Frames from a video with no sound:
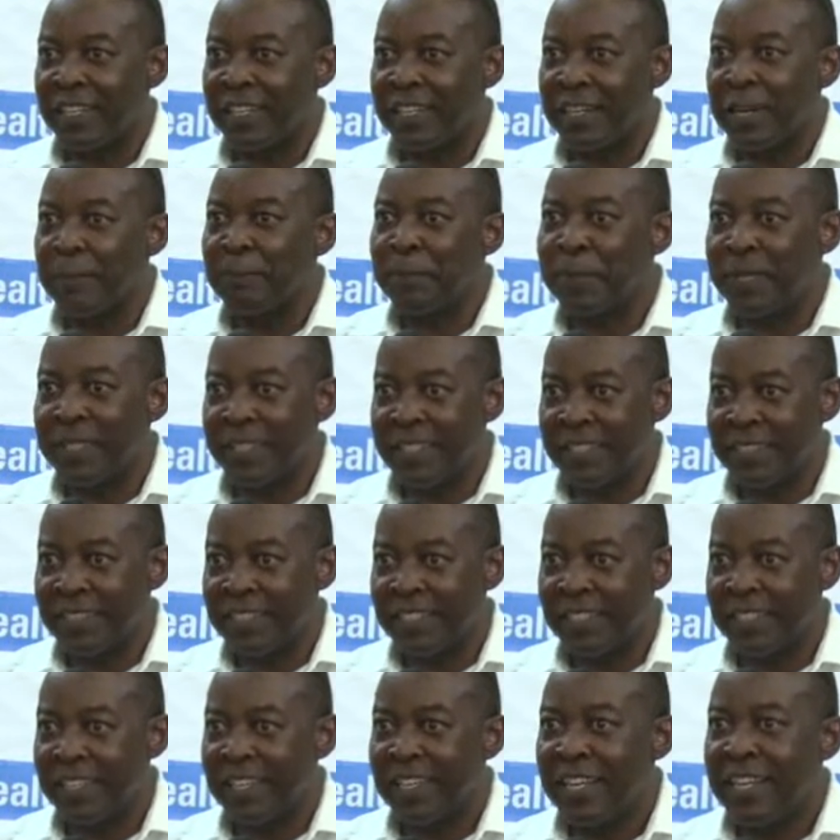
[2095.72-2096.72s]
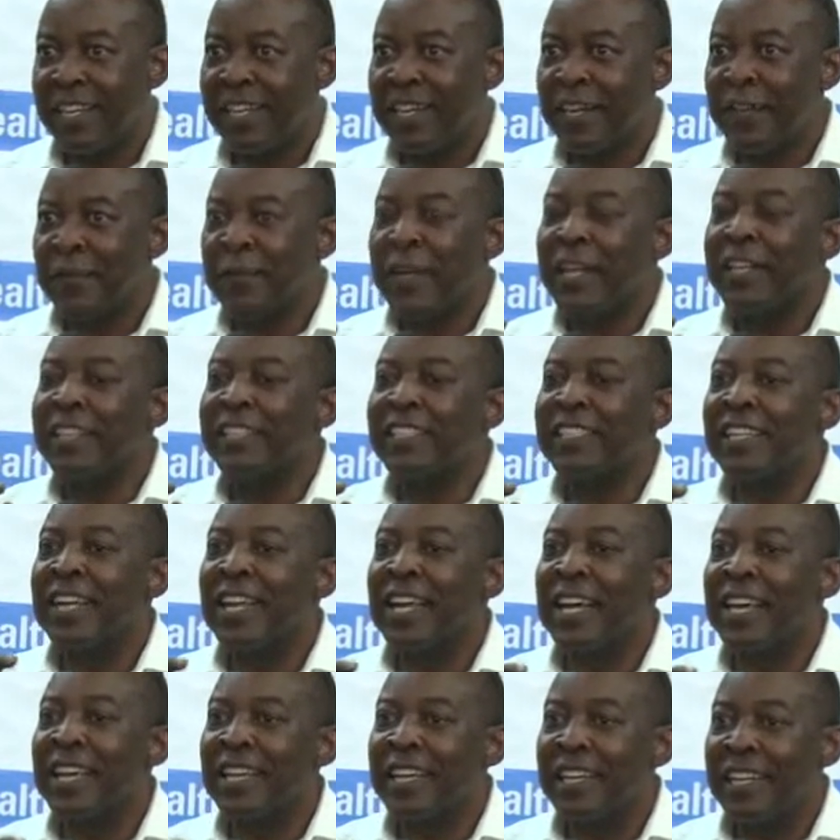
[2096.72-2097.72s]
companies that
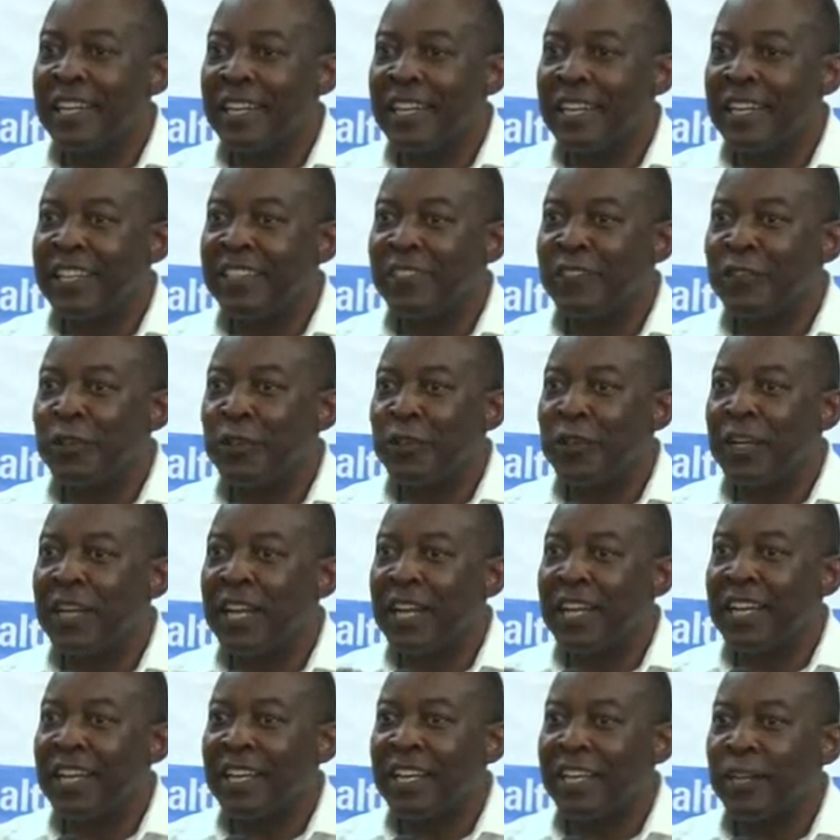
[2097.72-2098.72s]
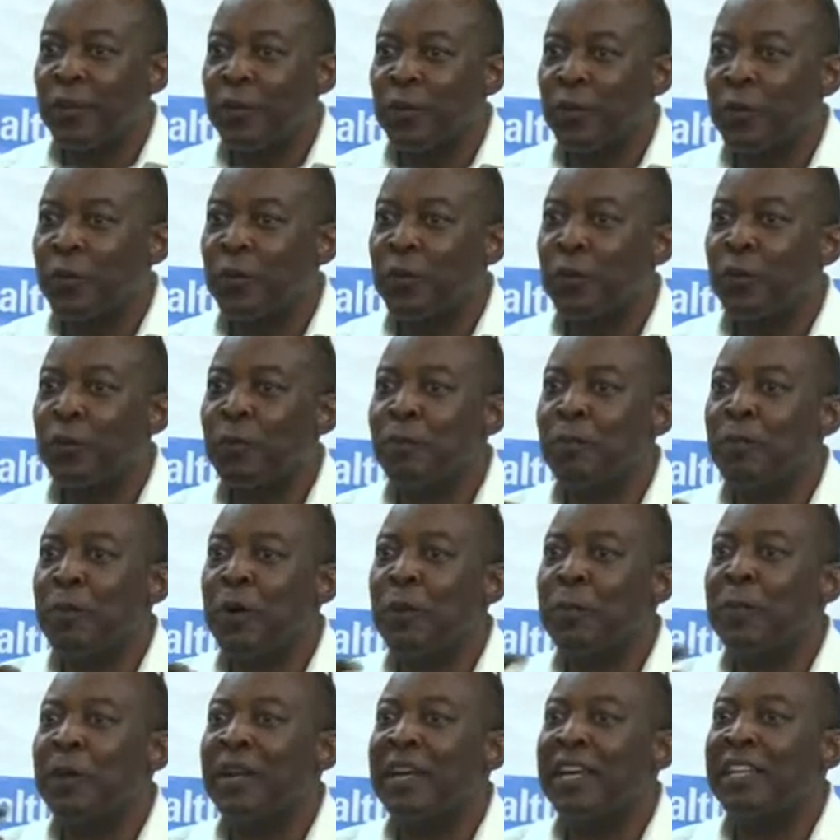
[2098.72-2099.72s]
is not likely to
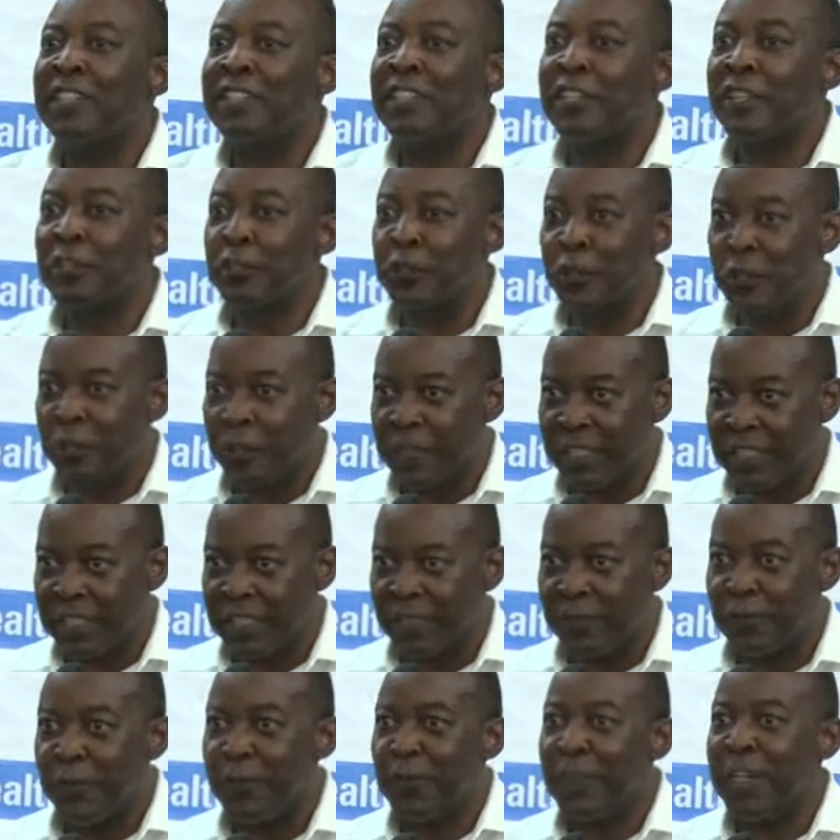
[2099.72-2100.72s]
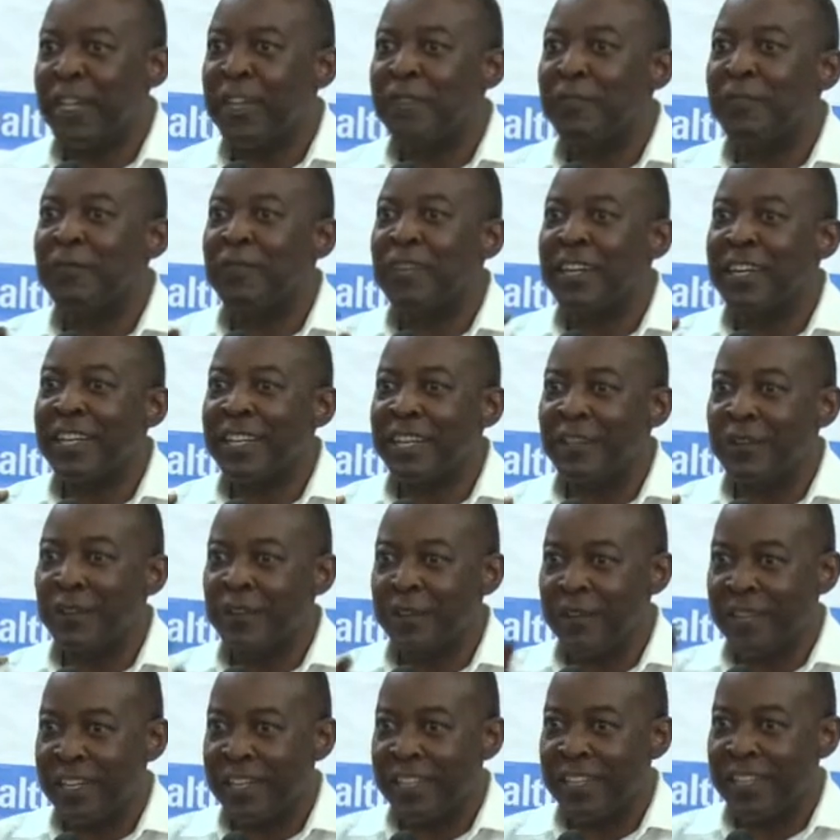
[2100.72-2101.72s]
mobilize resources for the funding
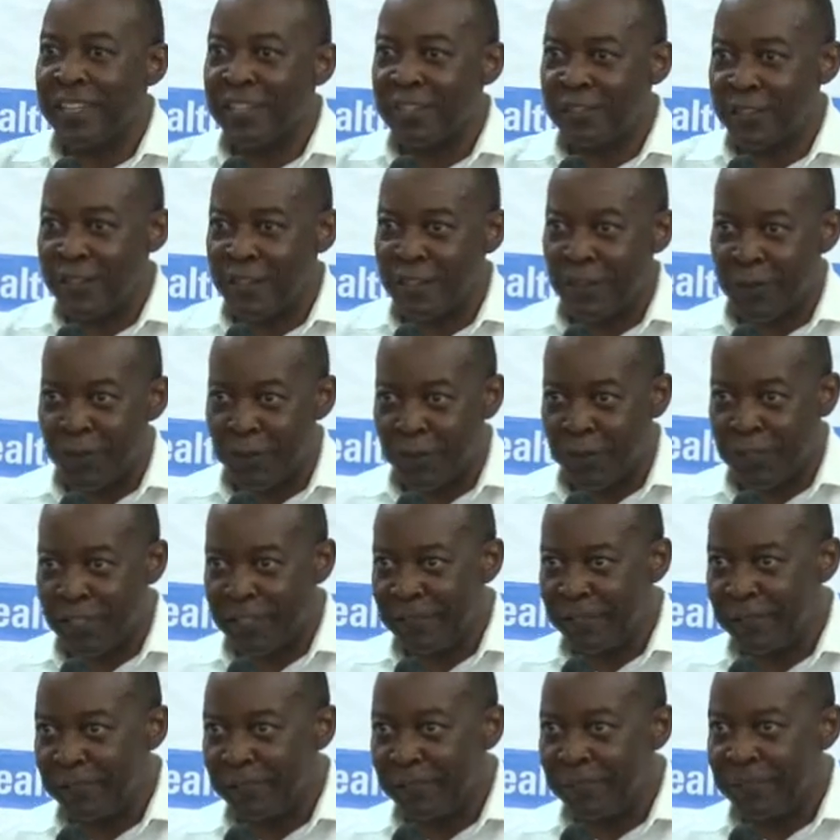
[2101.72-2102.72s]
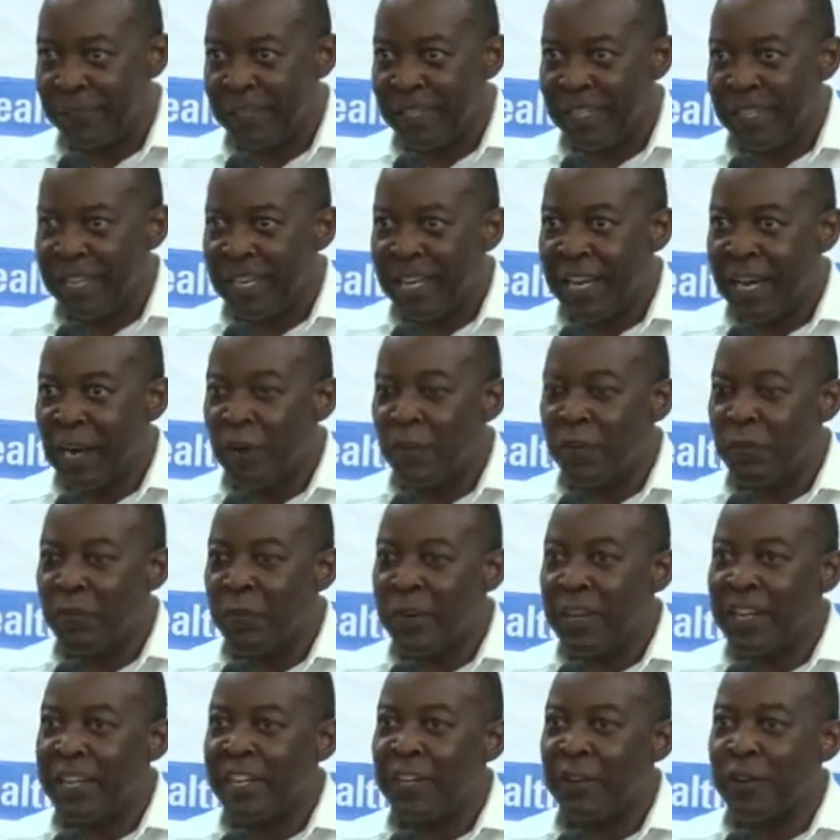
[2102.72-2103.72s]
of health in general. Now,
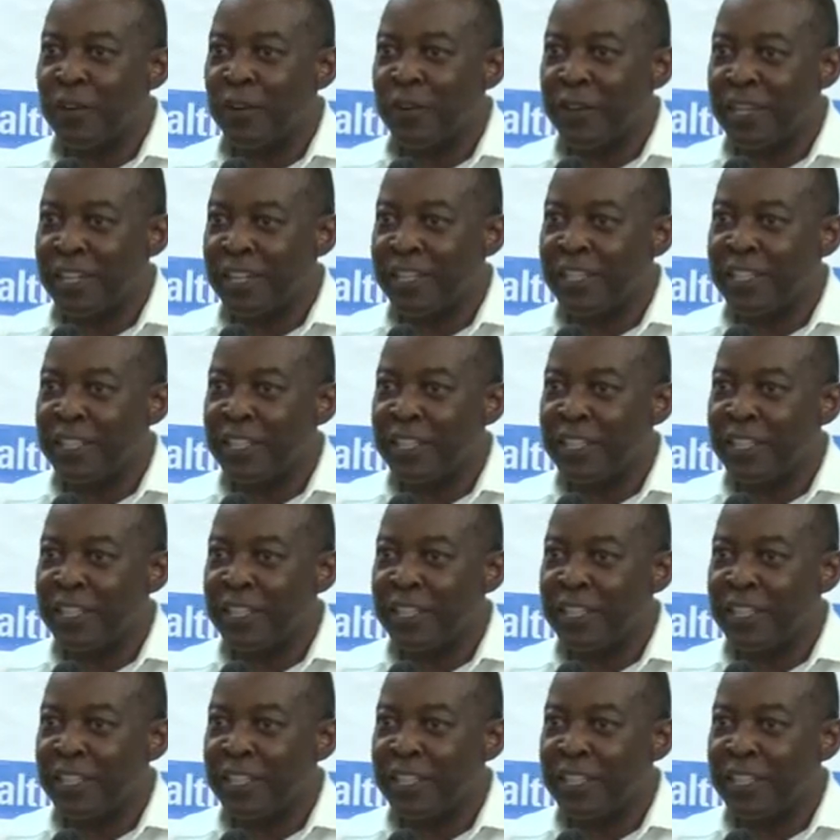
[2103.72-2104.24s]
funding of health in